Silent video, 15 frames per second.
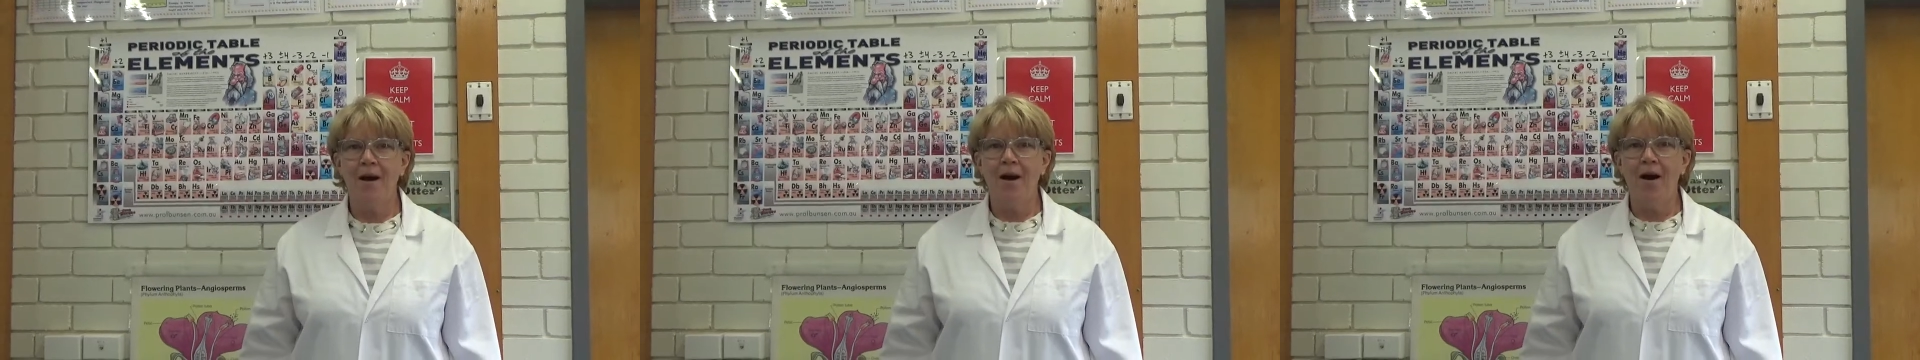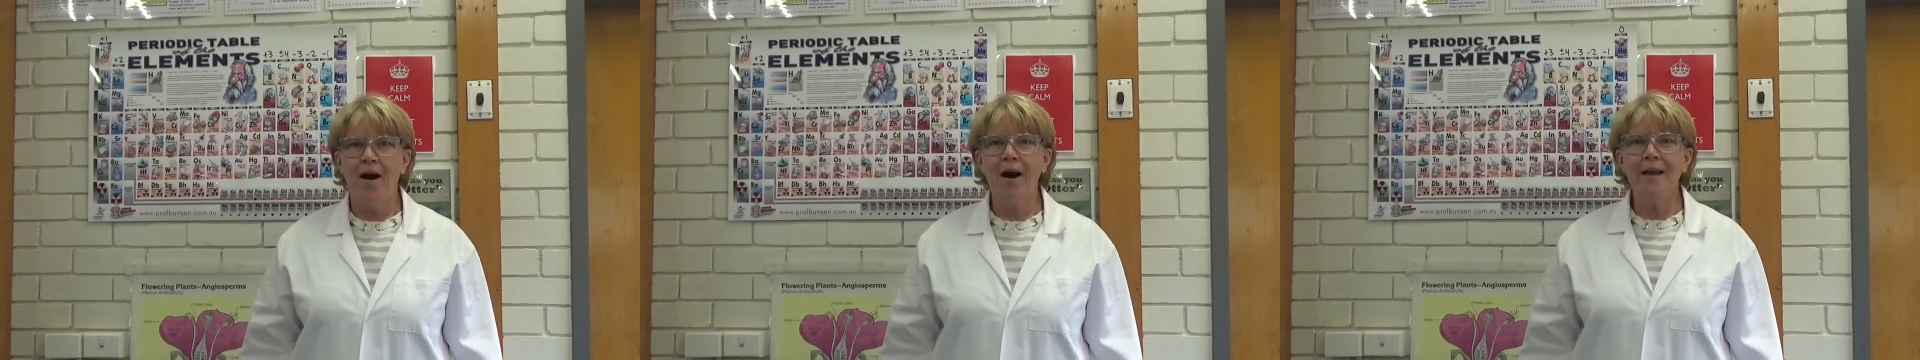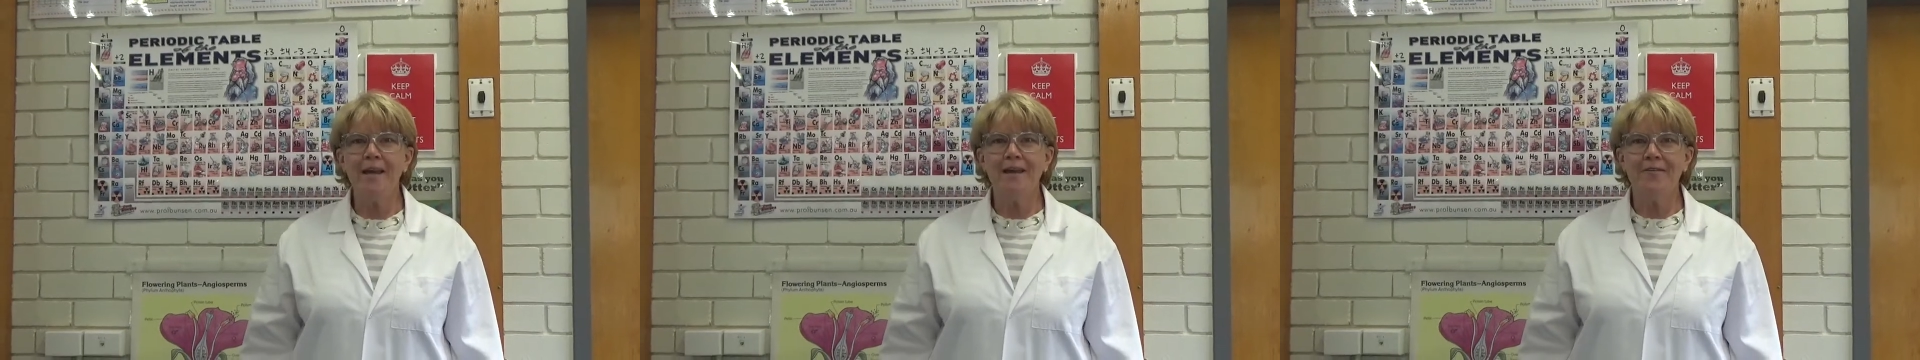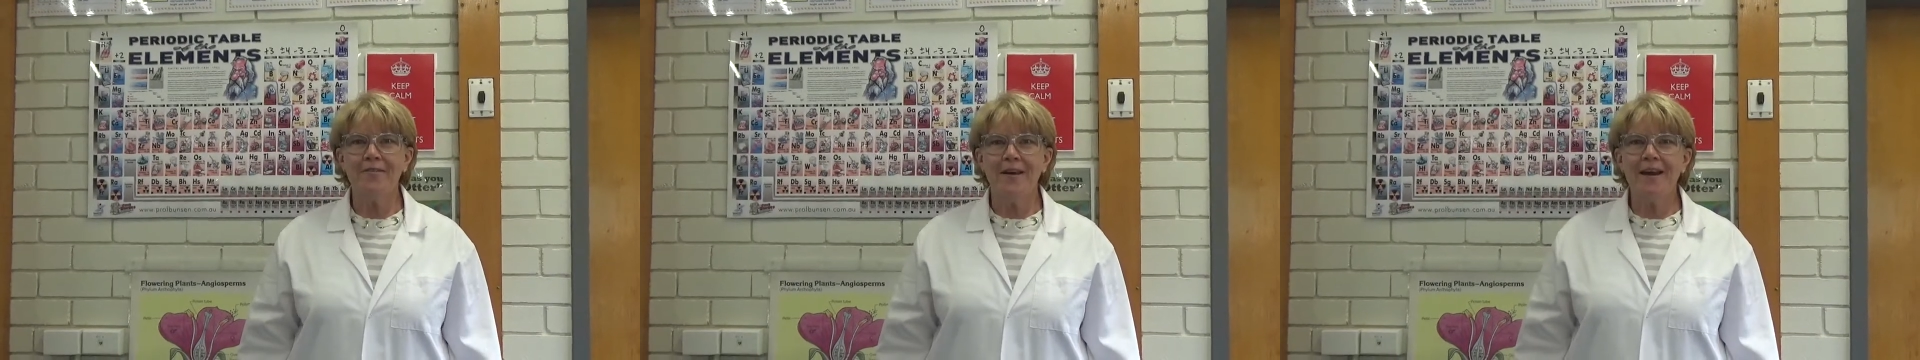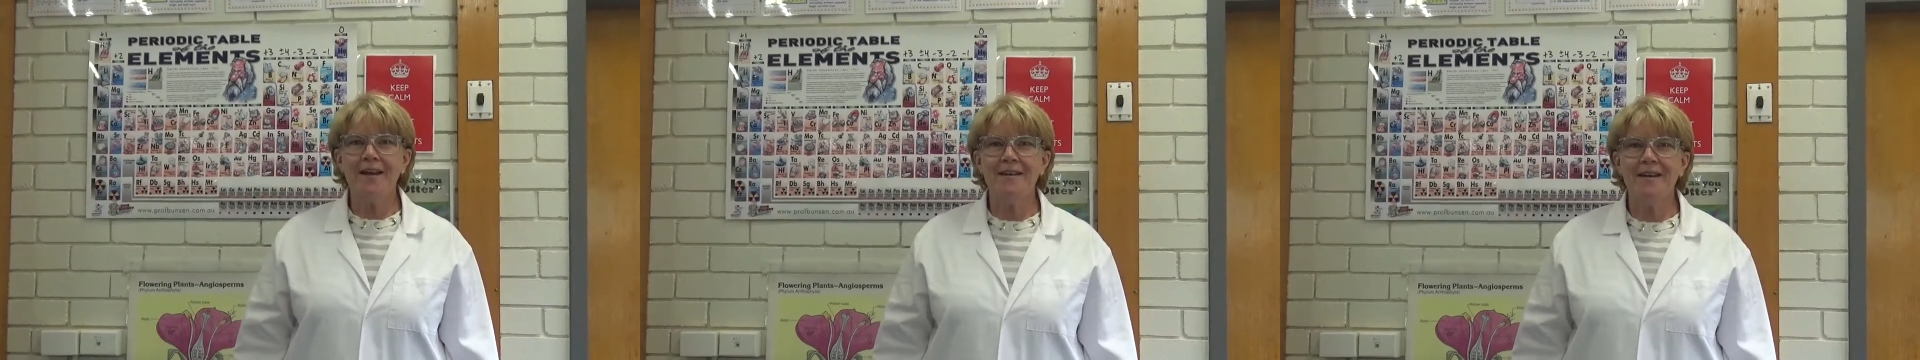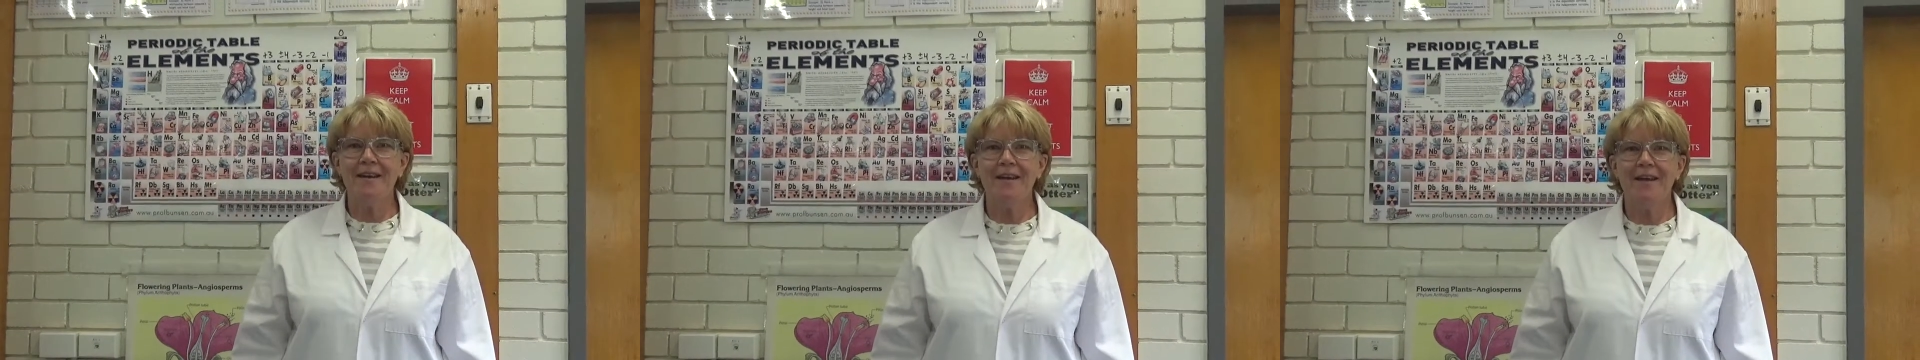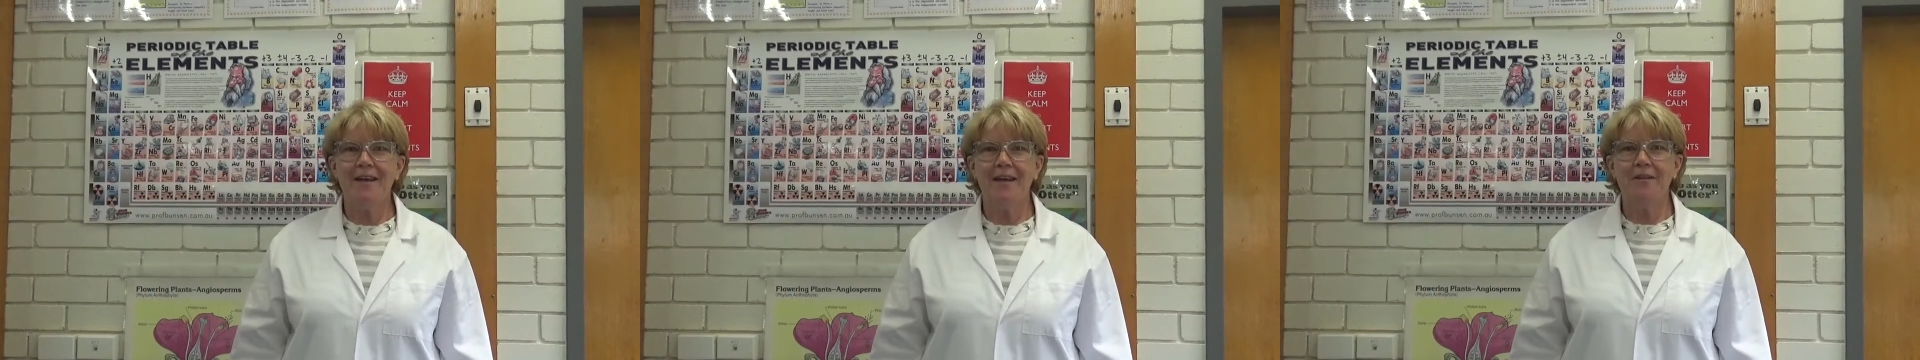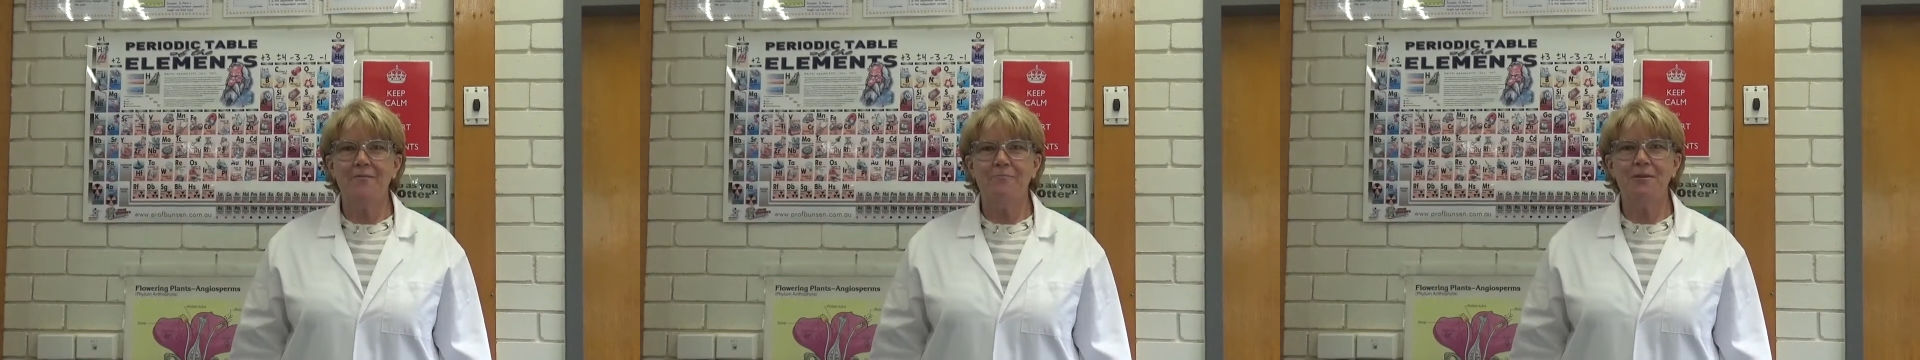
Hi Year 8,